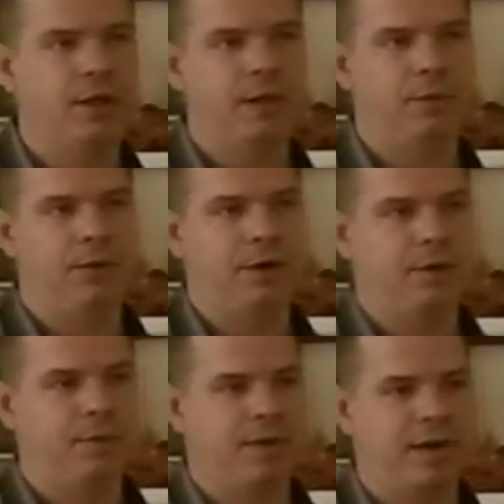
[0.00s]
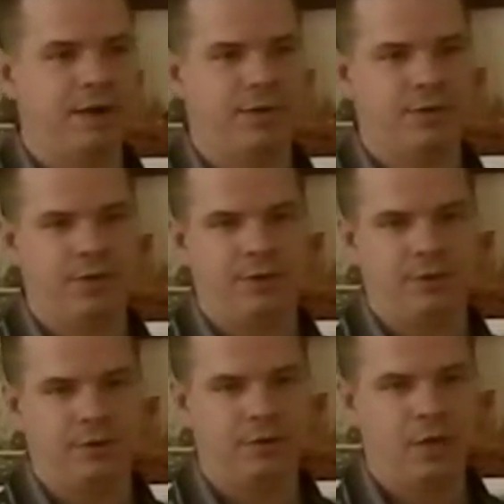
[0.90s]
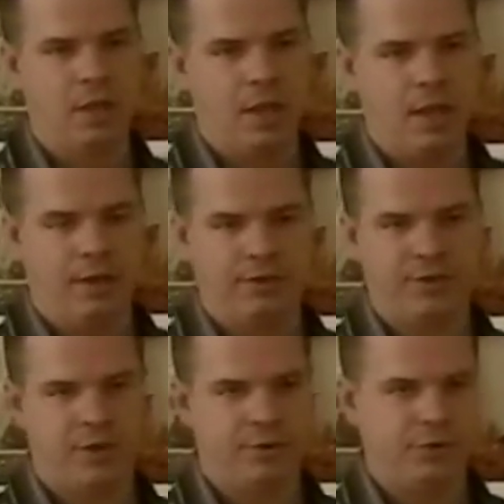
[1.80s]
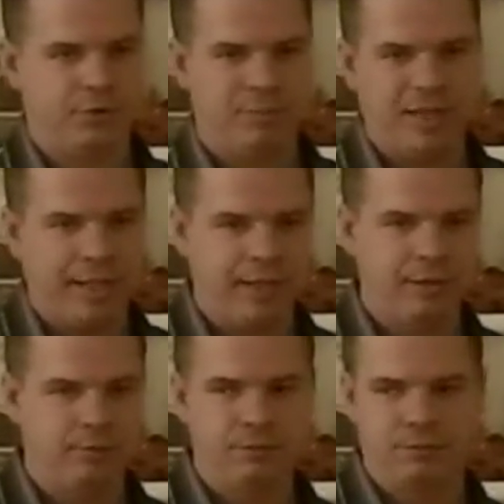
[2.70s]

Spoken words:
he went up behind his sister, and instead of just playing,